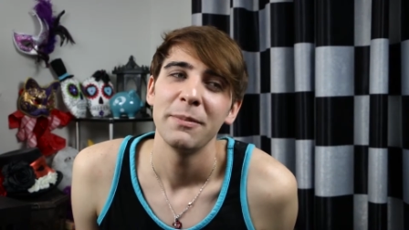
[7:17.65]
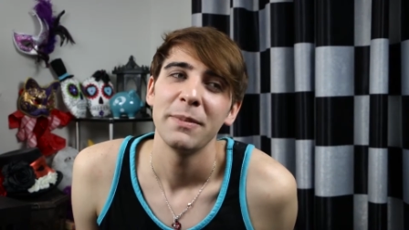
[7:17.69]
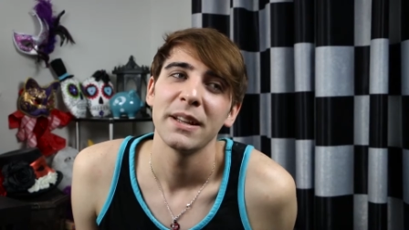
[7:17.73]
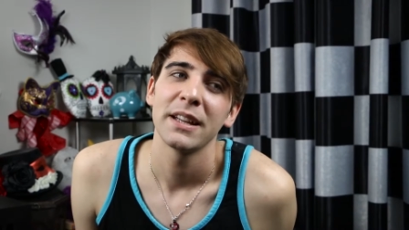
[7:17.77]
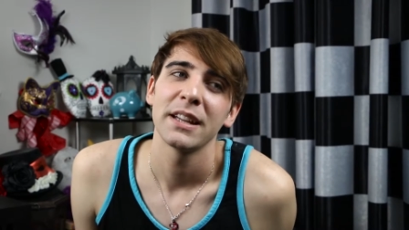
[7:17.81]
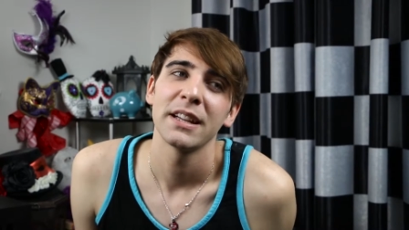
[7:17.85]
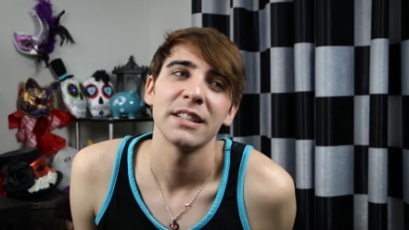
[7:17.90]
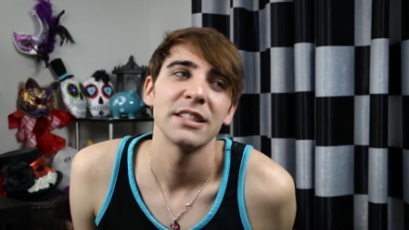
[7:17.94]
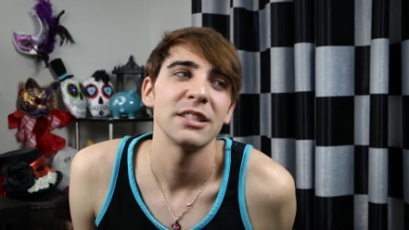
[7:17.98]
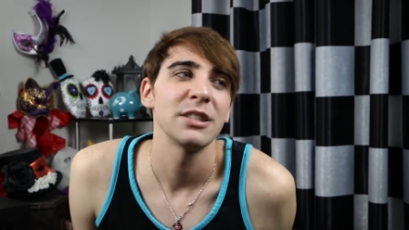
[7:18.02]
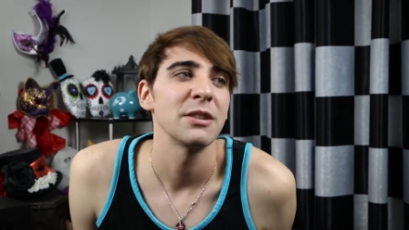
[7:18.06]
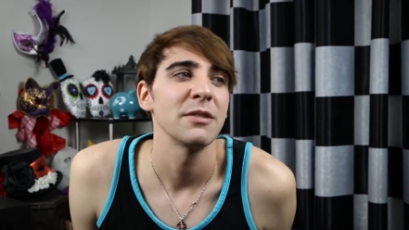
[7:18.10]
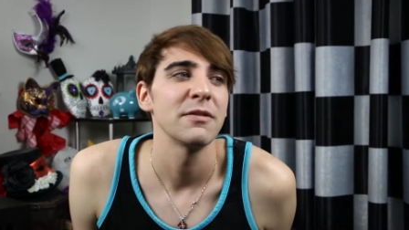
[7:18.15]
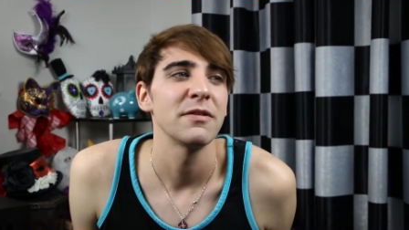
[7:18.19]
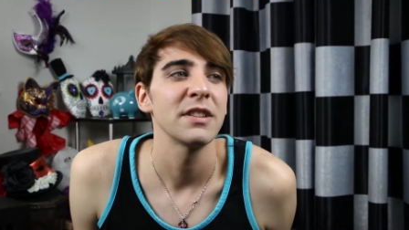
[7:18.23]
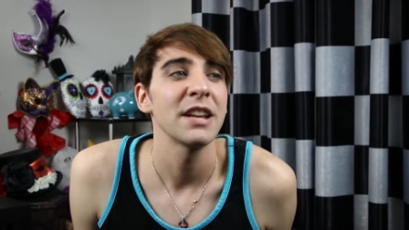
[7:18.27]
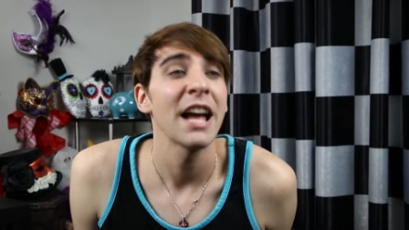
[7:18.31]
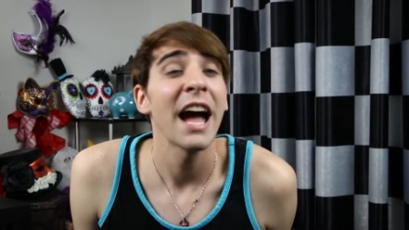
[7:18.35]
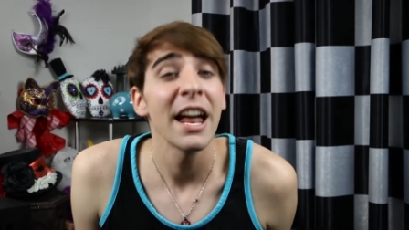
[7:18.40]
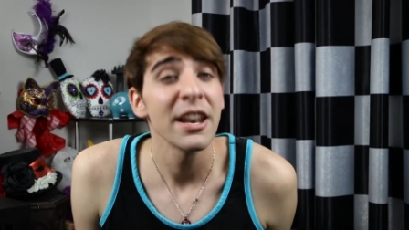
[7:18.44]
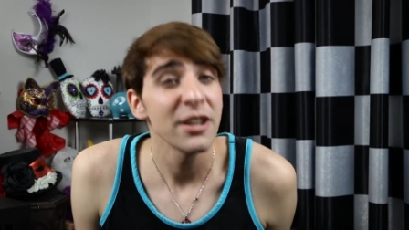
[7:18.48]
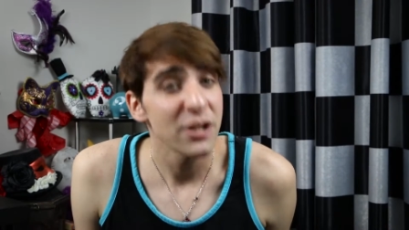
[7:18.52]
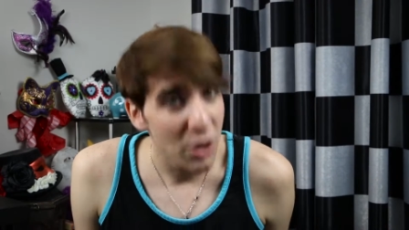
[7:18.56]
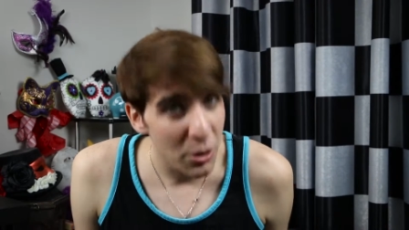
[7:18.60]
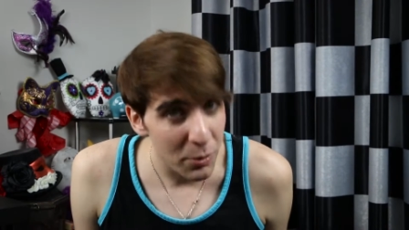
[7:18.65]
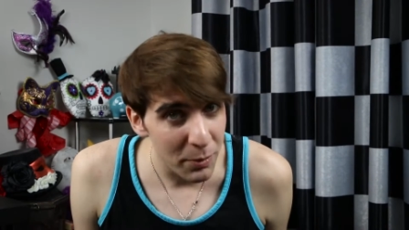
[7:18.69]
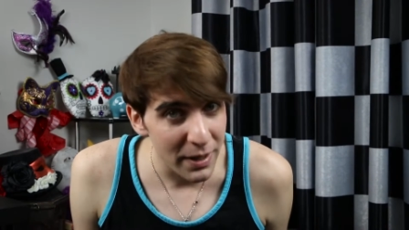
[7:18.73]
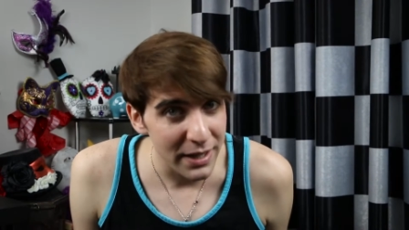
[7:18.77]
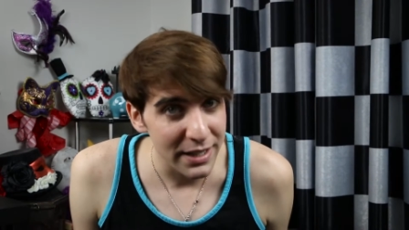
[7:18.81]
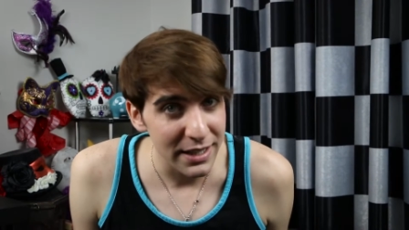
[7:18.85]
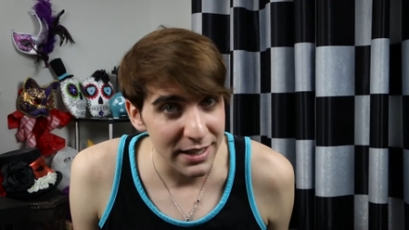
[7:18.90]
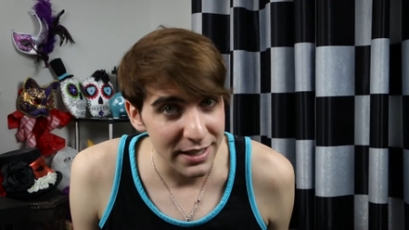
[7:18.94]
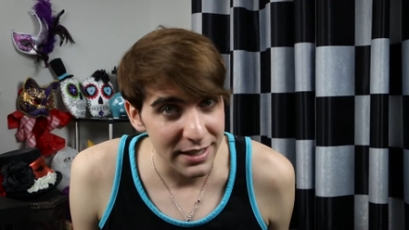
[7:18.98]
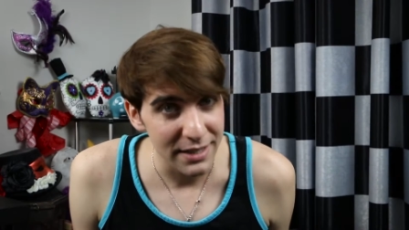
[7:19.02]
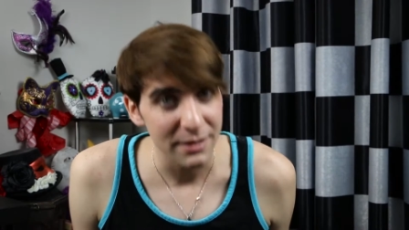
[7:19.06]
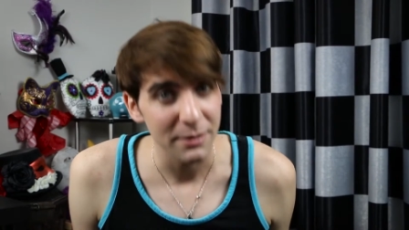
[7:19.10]
because you've got
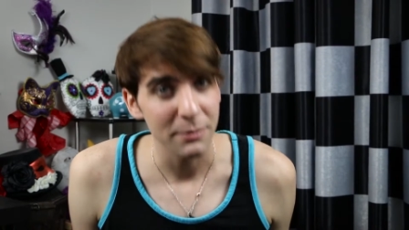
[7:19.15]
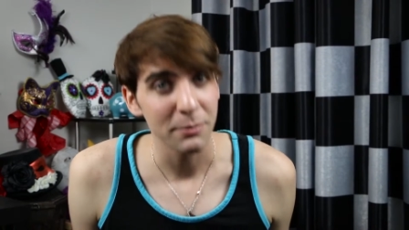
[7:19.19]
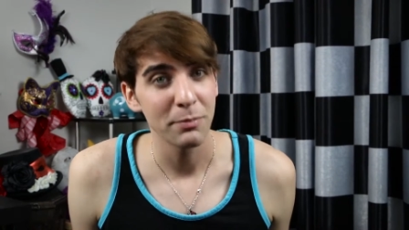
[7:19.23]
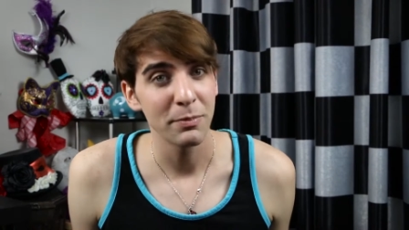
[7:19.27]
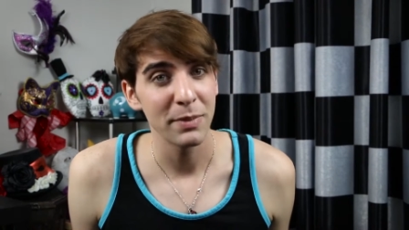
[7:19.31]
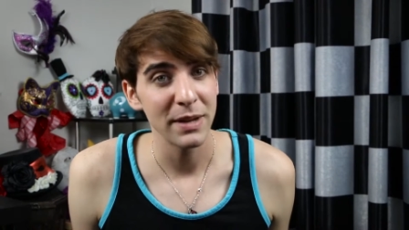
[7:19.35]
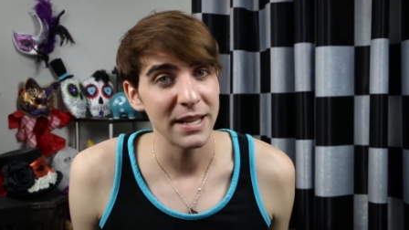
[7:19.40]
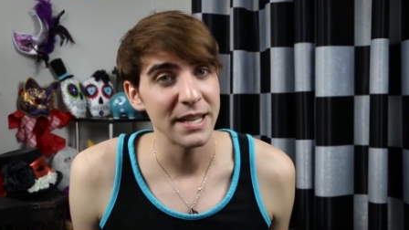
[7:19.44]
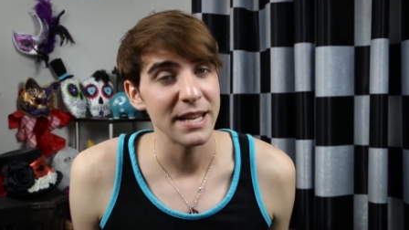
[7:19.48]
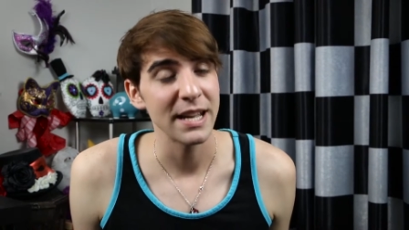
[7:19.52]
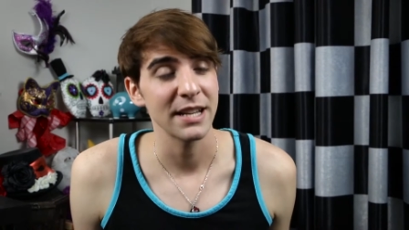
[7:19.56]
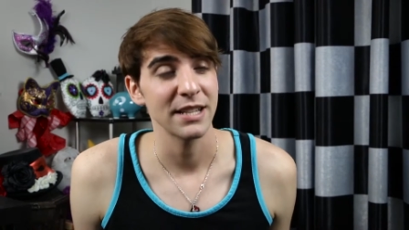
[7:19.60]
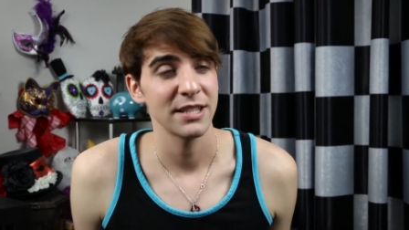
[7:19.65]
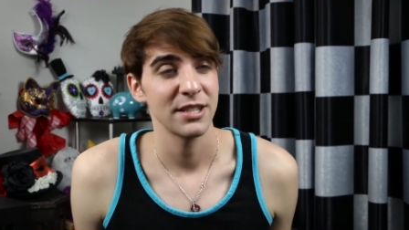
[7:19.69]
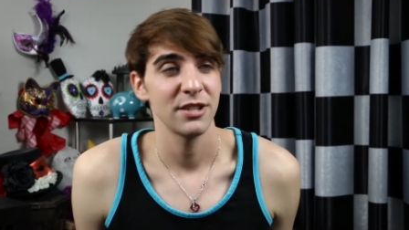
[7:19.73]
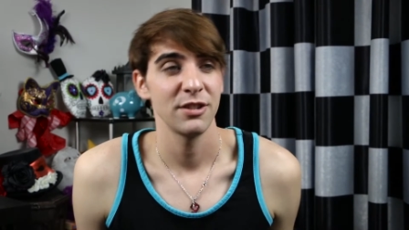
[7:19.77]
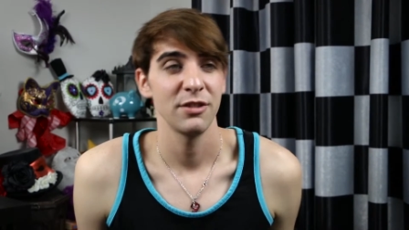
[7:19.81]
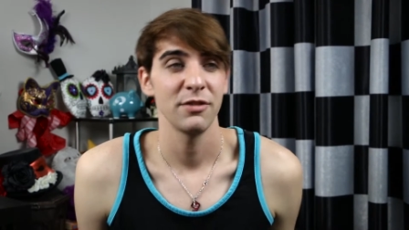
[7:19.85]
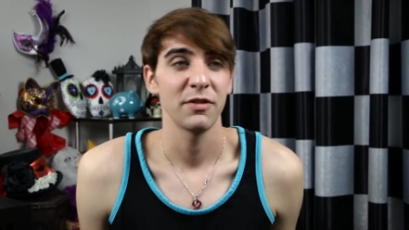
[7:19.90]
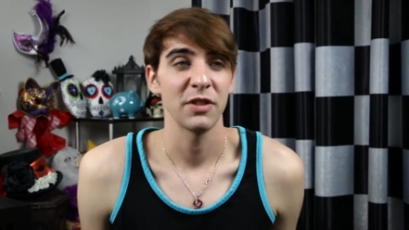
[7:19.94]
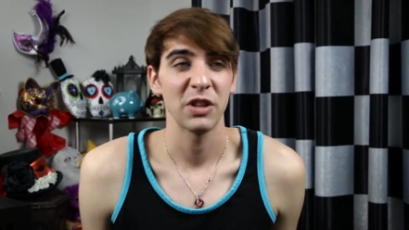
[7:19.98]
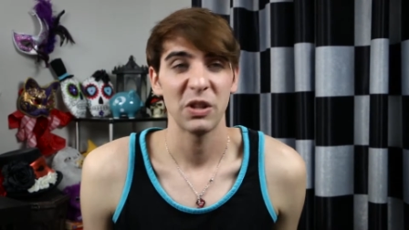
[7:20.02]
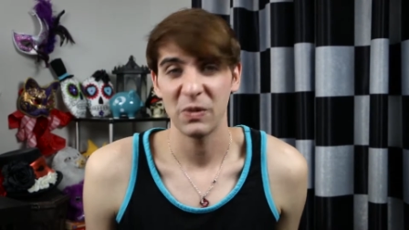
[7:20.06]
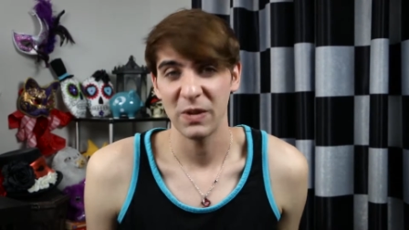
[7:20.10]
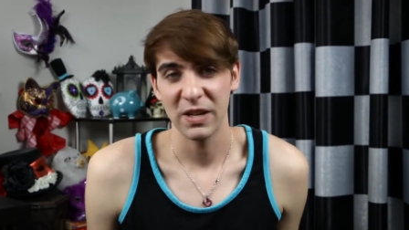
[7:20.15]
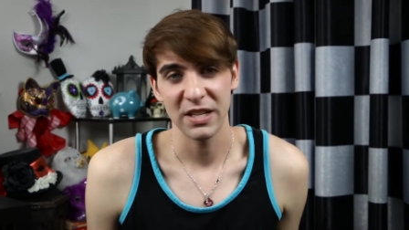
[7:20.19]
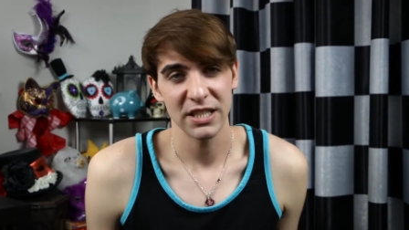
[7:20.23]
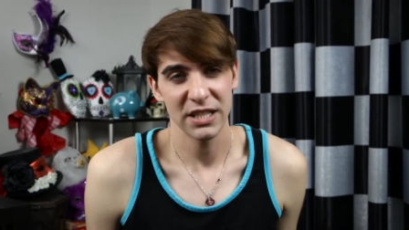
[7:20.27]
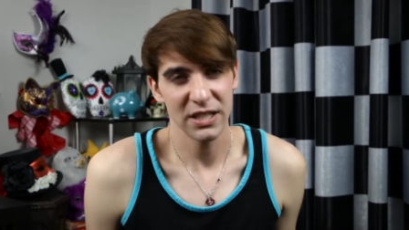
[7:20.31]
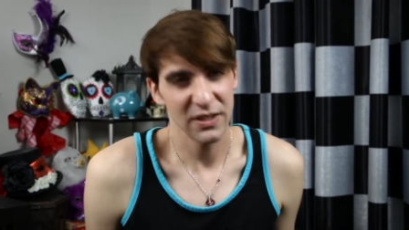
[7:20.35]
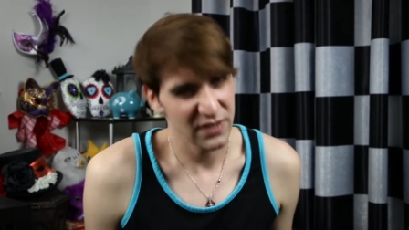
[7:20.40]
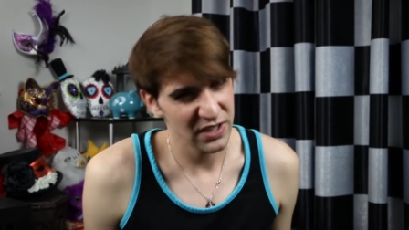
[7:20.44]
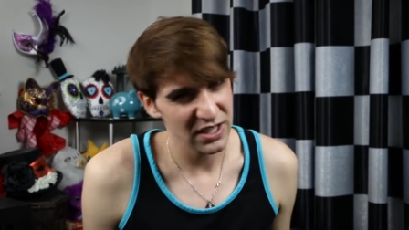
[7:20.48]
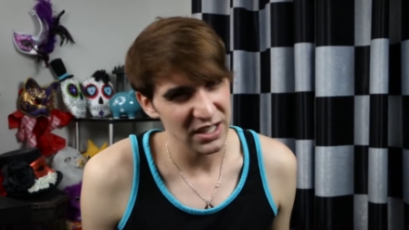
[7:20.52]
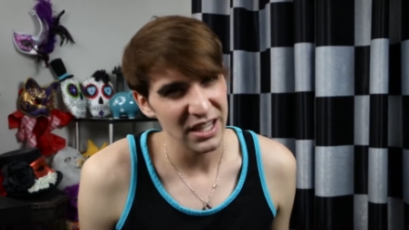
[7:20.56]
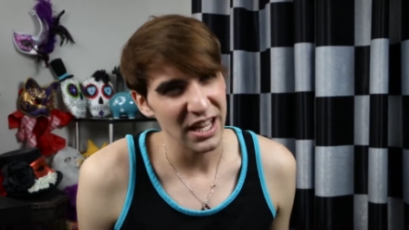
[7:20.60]
nobody to be next to for the
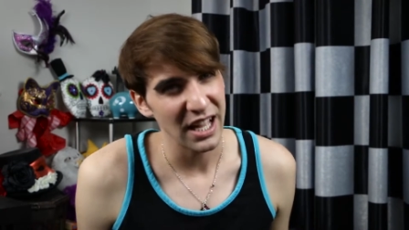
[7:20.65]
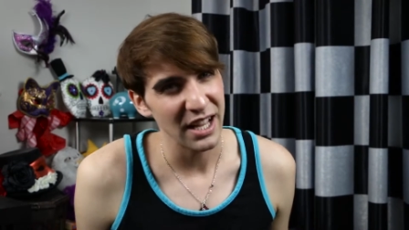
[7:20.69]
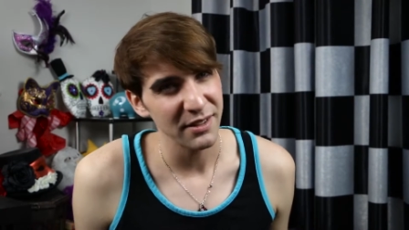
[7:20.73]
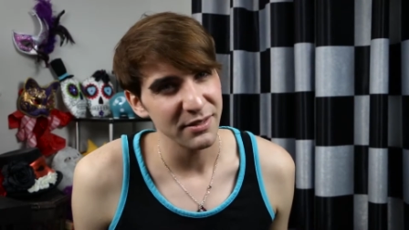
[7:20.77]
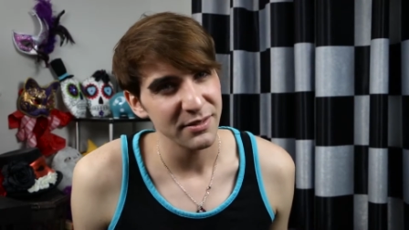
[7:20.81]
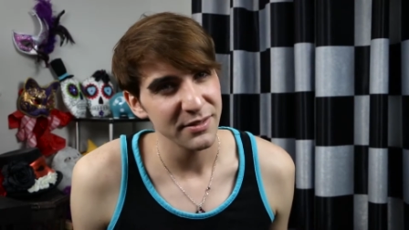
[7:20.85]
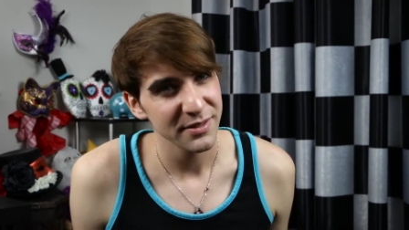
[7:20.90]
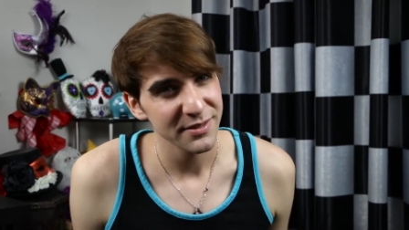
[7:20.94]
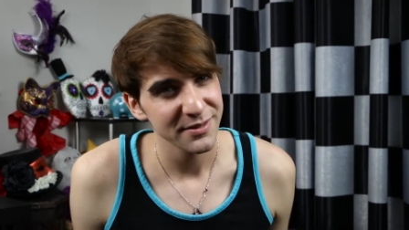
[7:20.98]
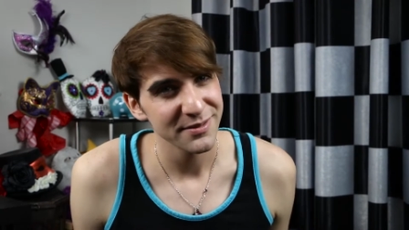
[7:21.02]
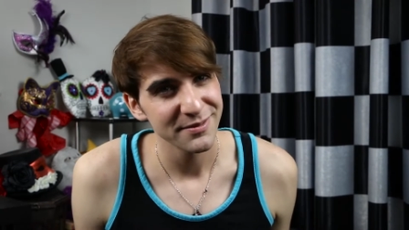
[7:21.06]
rest of your life.